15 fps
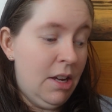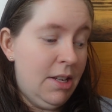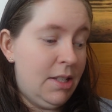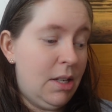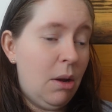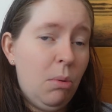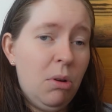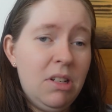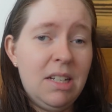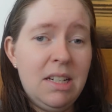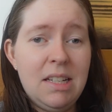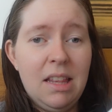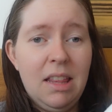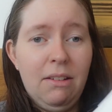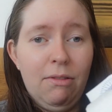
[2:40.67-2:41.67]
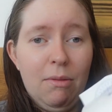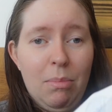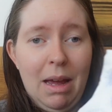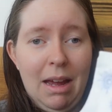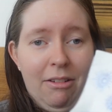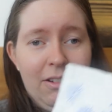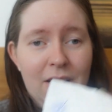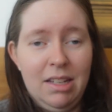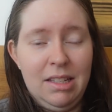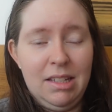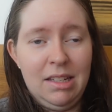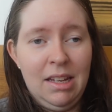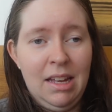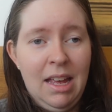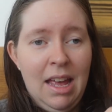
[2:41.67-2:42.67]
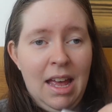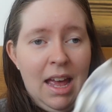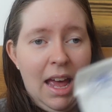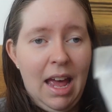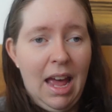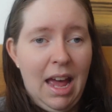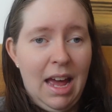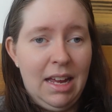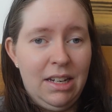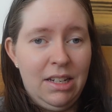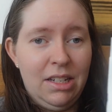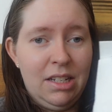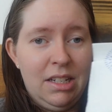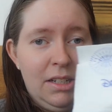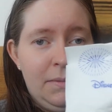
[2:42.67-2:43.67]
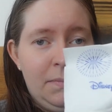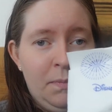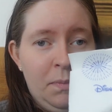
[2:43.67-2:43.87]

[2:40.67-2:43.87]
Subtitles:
So I wanted something from Paris, and